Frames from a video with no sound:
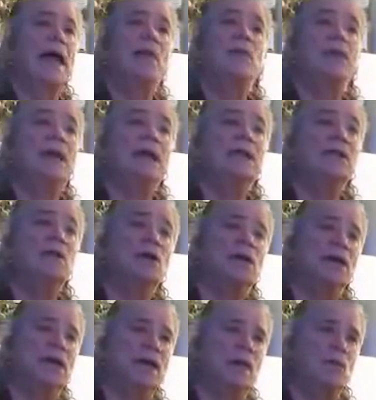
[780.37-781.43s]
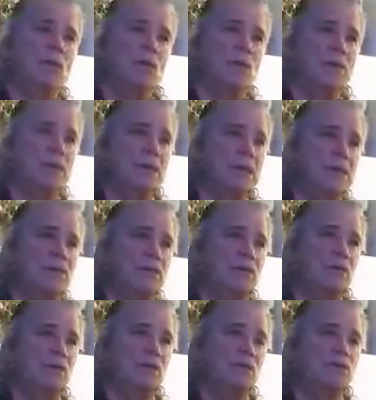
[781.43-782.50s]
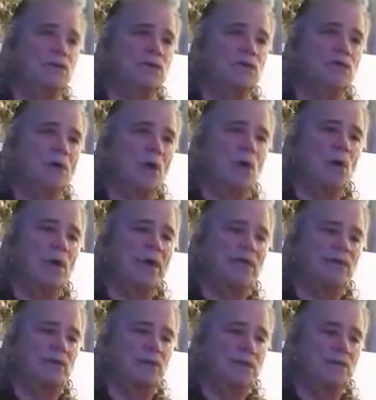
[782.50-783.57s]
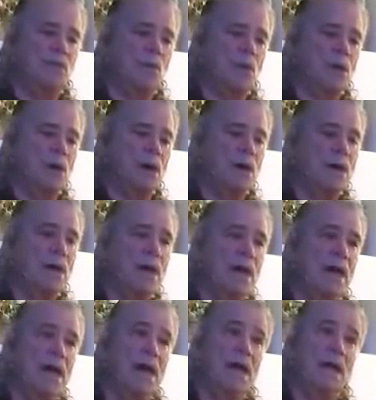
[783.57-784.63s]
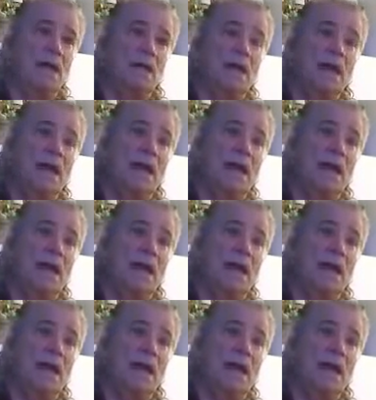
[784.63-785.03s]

and we're not looking at what we need to do to grow and to be more, and